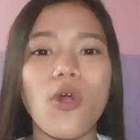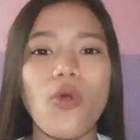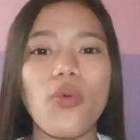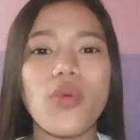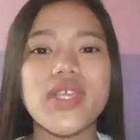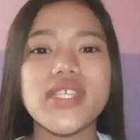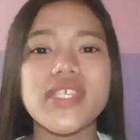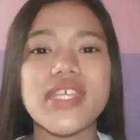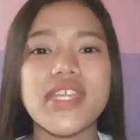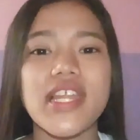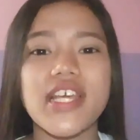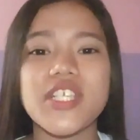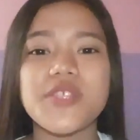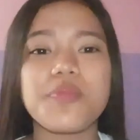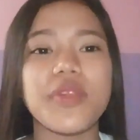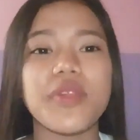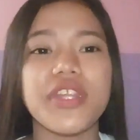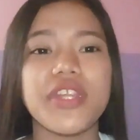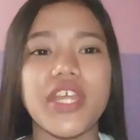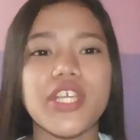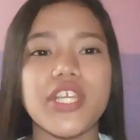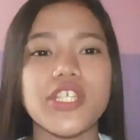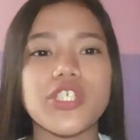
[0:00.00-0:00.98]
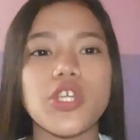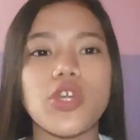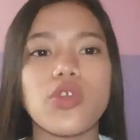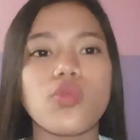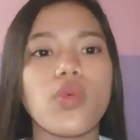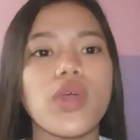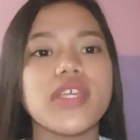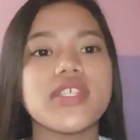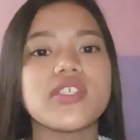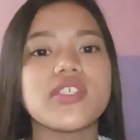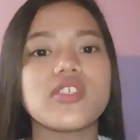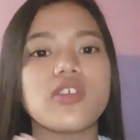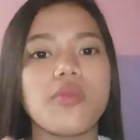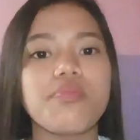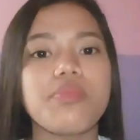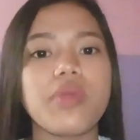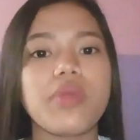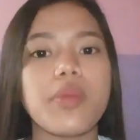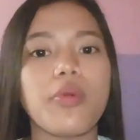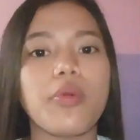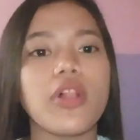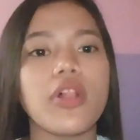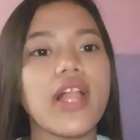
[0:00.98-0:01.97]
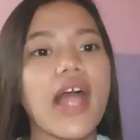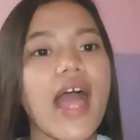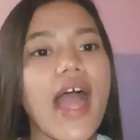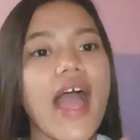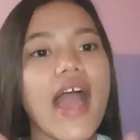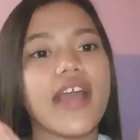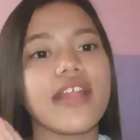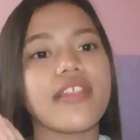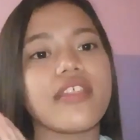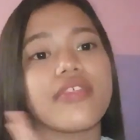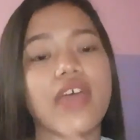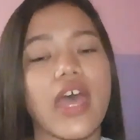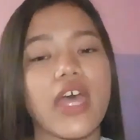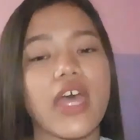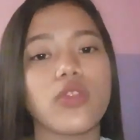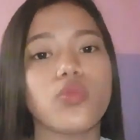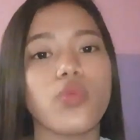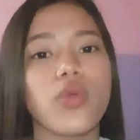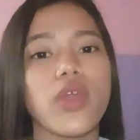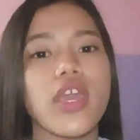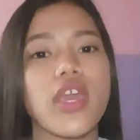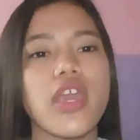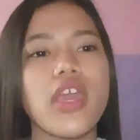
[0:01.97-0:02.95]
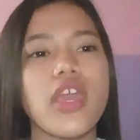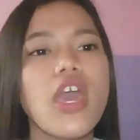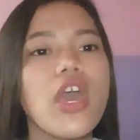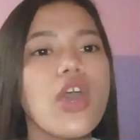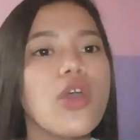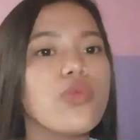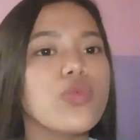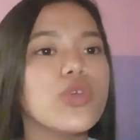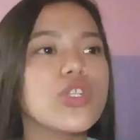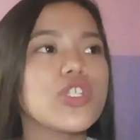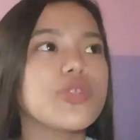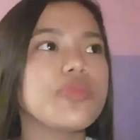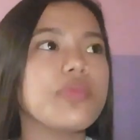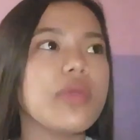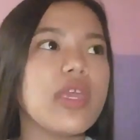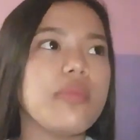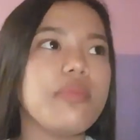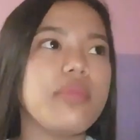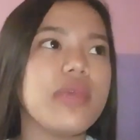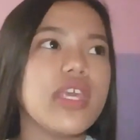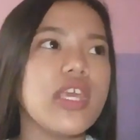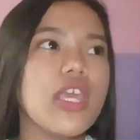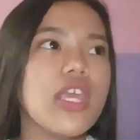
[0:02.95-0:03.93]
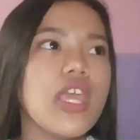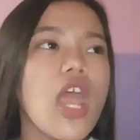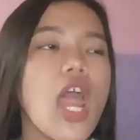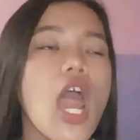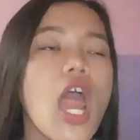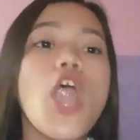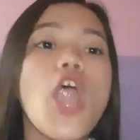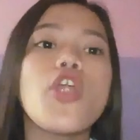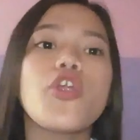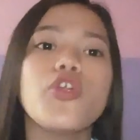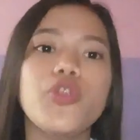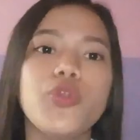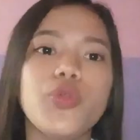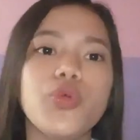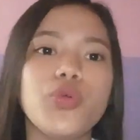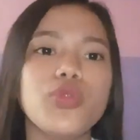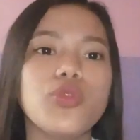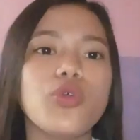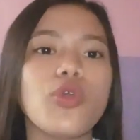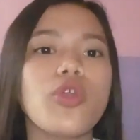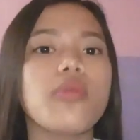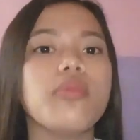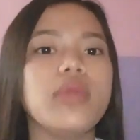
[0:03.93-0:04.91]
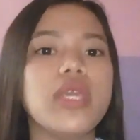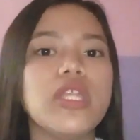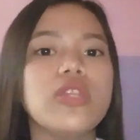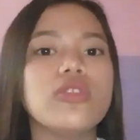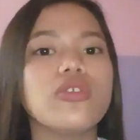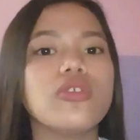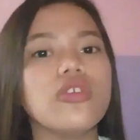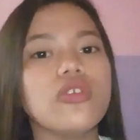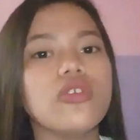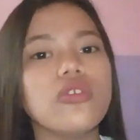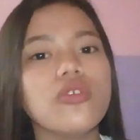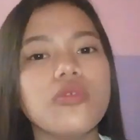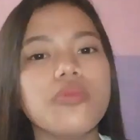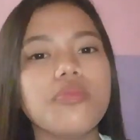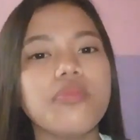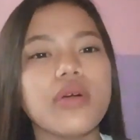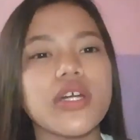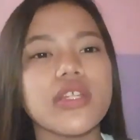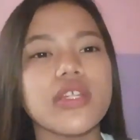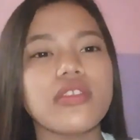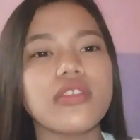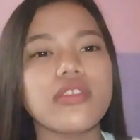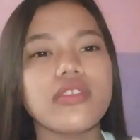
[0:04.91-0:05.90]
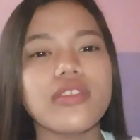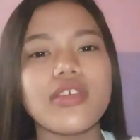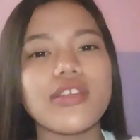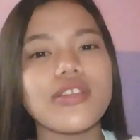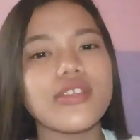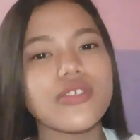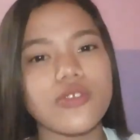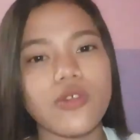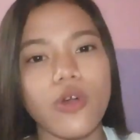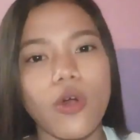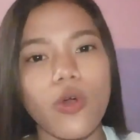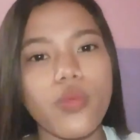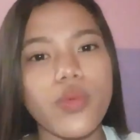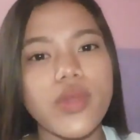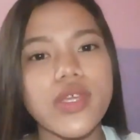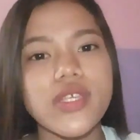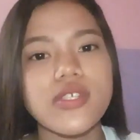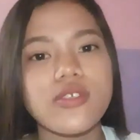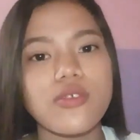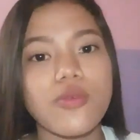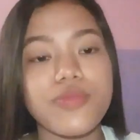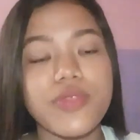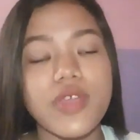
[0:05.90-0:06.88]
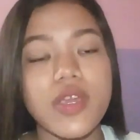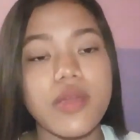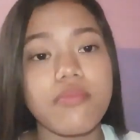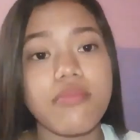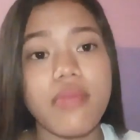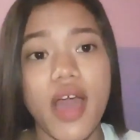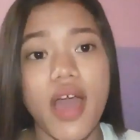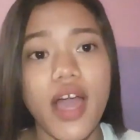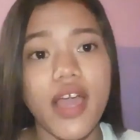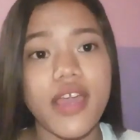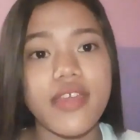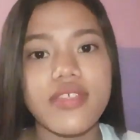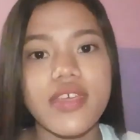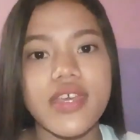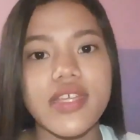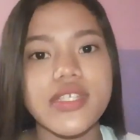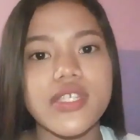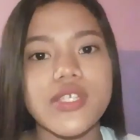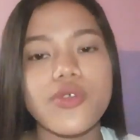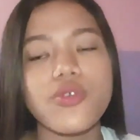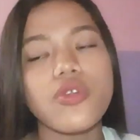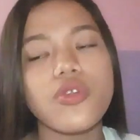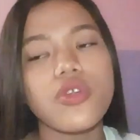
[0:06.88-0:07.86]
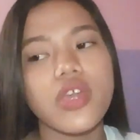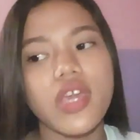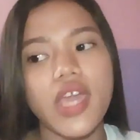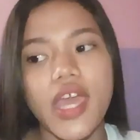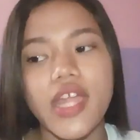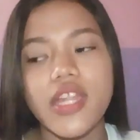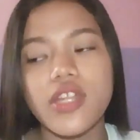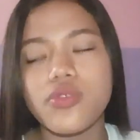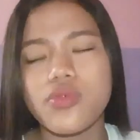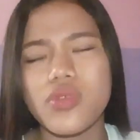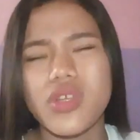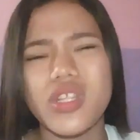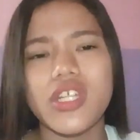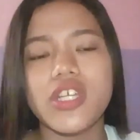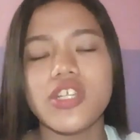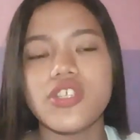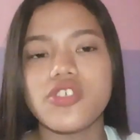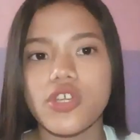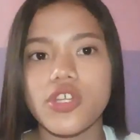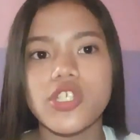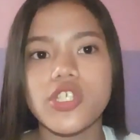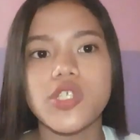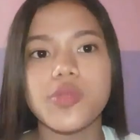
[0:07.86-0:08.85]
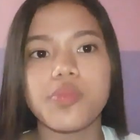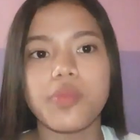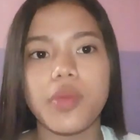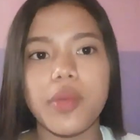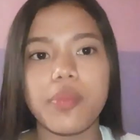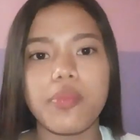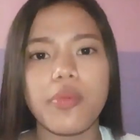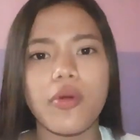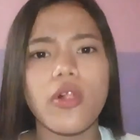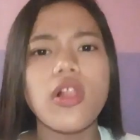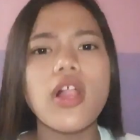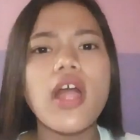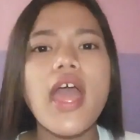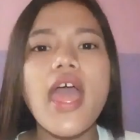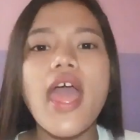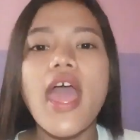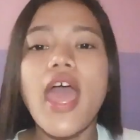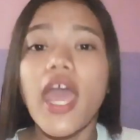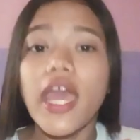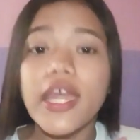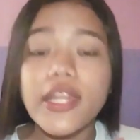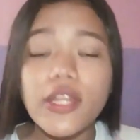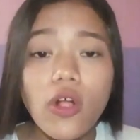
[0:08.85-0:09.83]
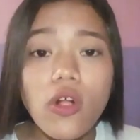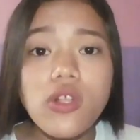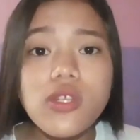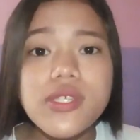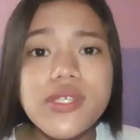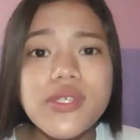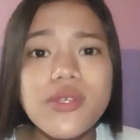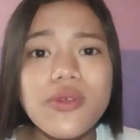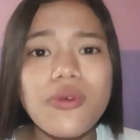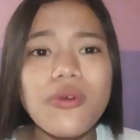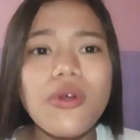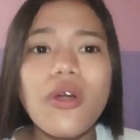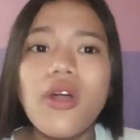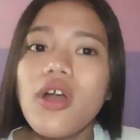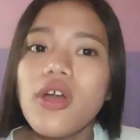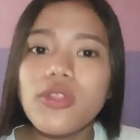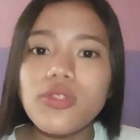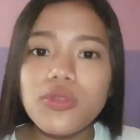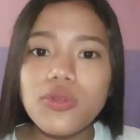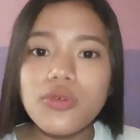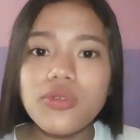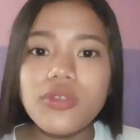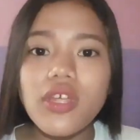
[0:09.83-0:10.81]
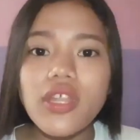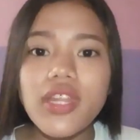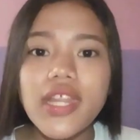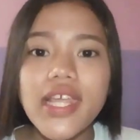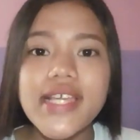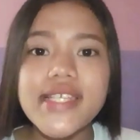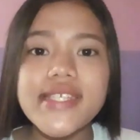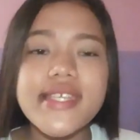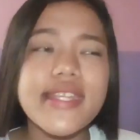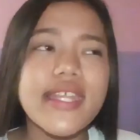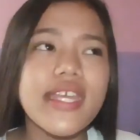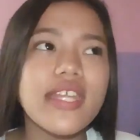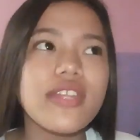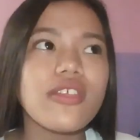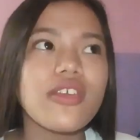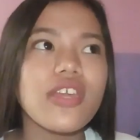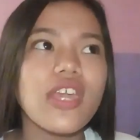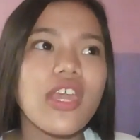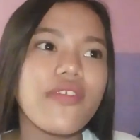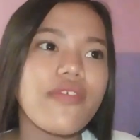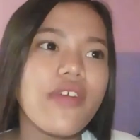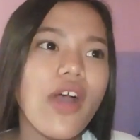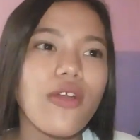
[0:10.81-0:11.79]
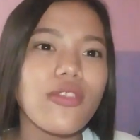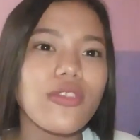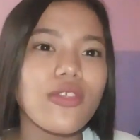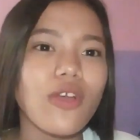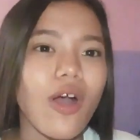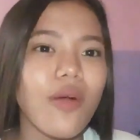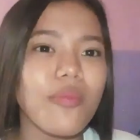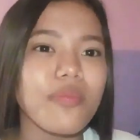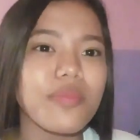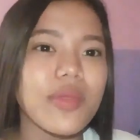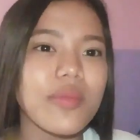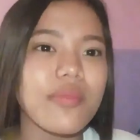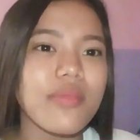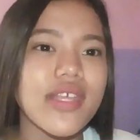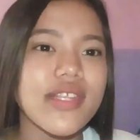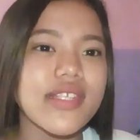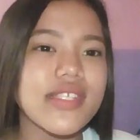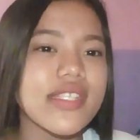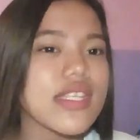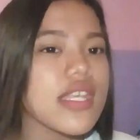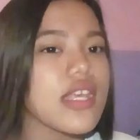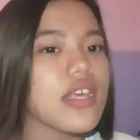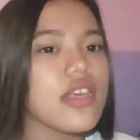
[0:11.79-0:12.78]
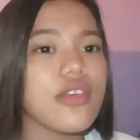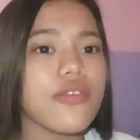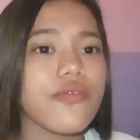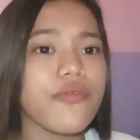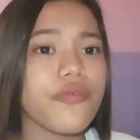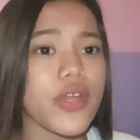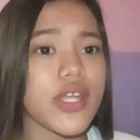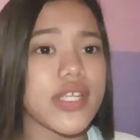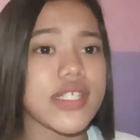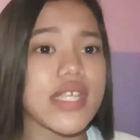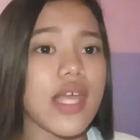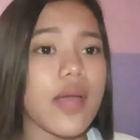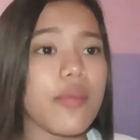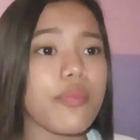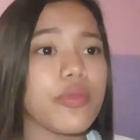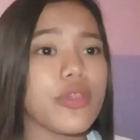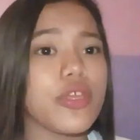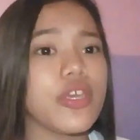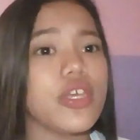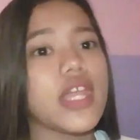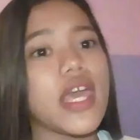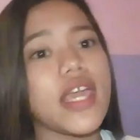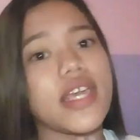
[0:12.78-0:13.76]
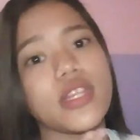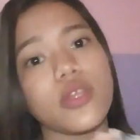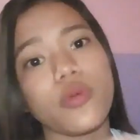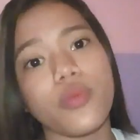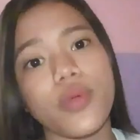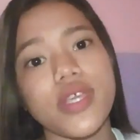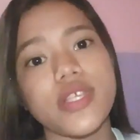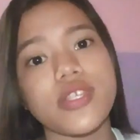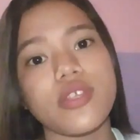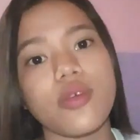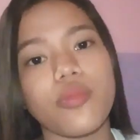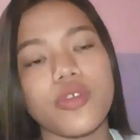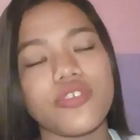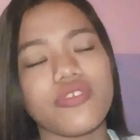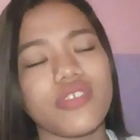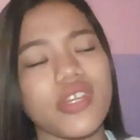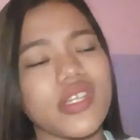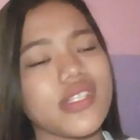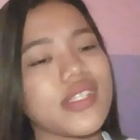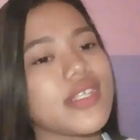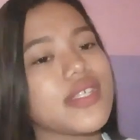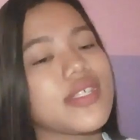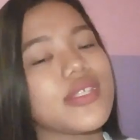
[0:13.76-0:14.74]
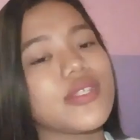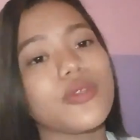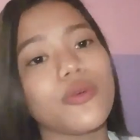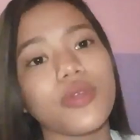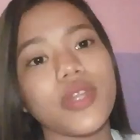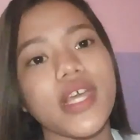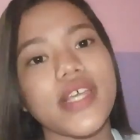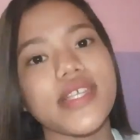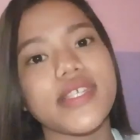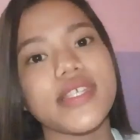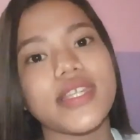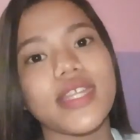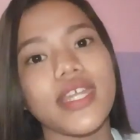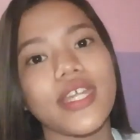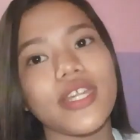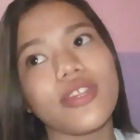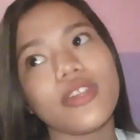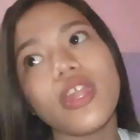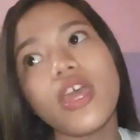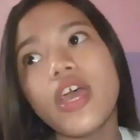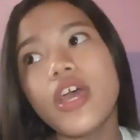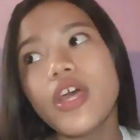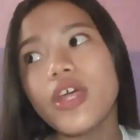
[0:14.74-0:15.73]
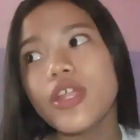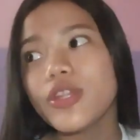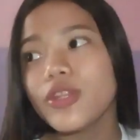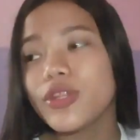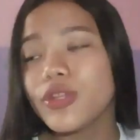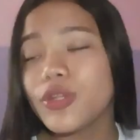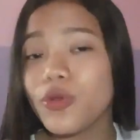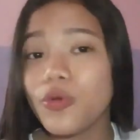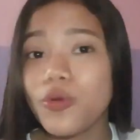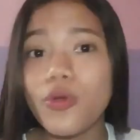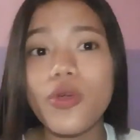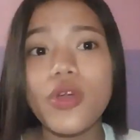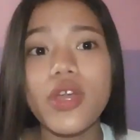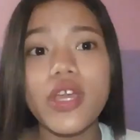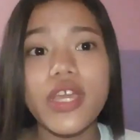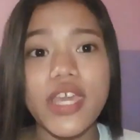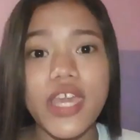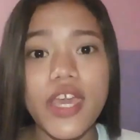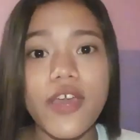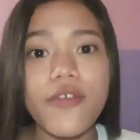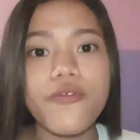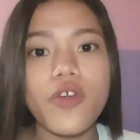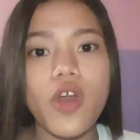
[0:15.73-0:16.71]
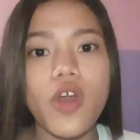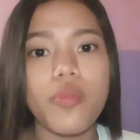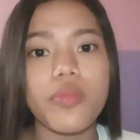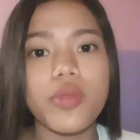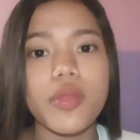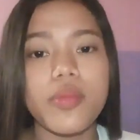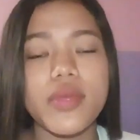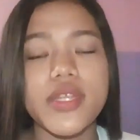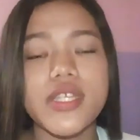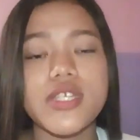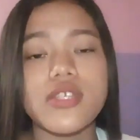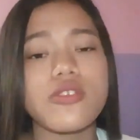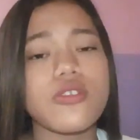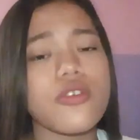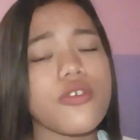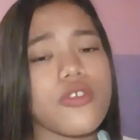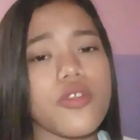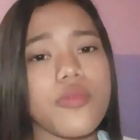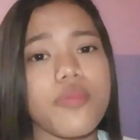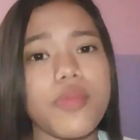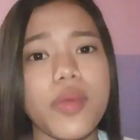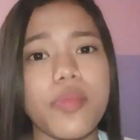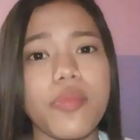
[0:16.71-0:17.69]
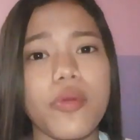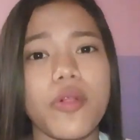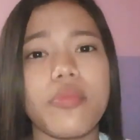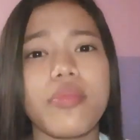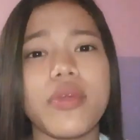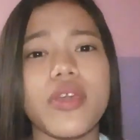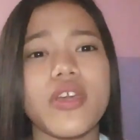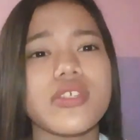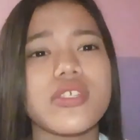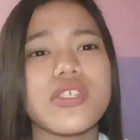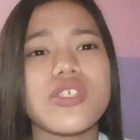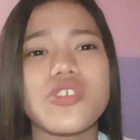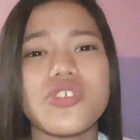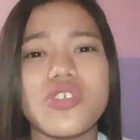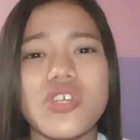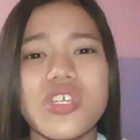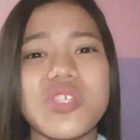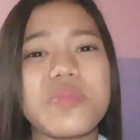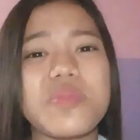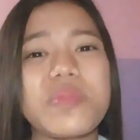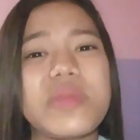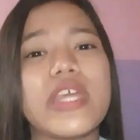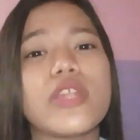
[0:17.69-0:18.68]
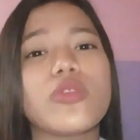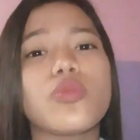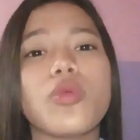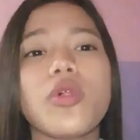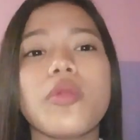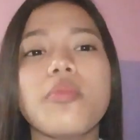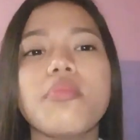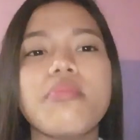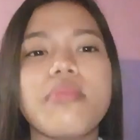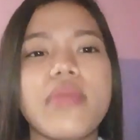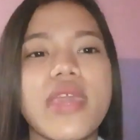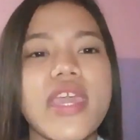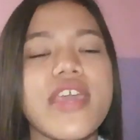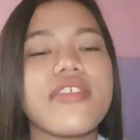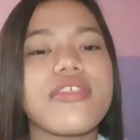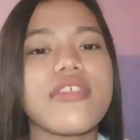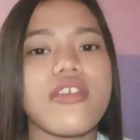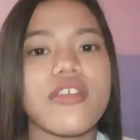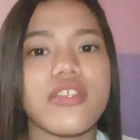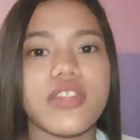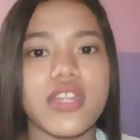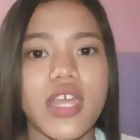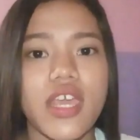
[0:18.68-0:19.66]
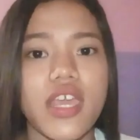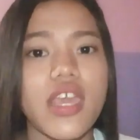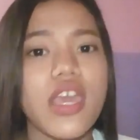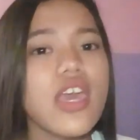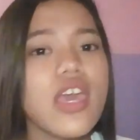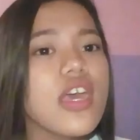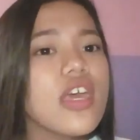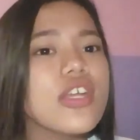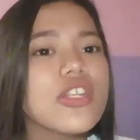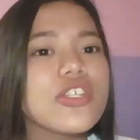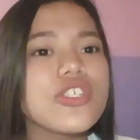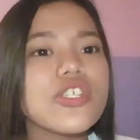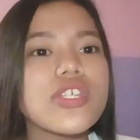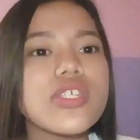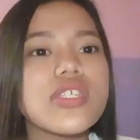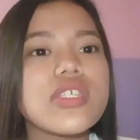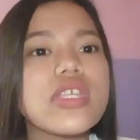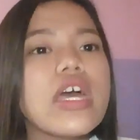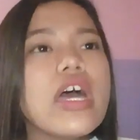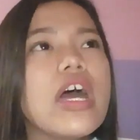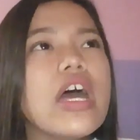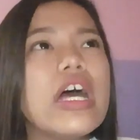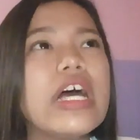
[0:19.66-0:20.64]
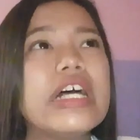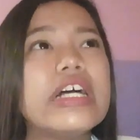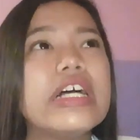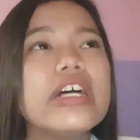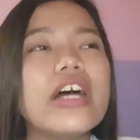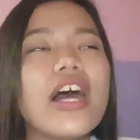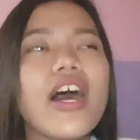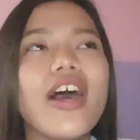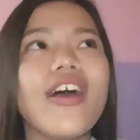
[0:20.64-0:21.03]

there's always an explanation why some people act that way, which may be rude or mean to you, but there's always something behind that, so you can't really judge people. And also, do not hesitate to give out compliments. For example, you like the way someone dresses, don't hesitate to give compliments to other people because trust me, it will make their day. Just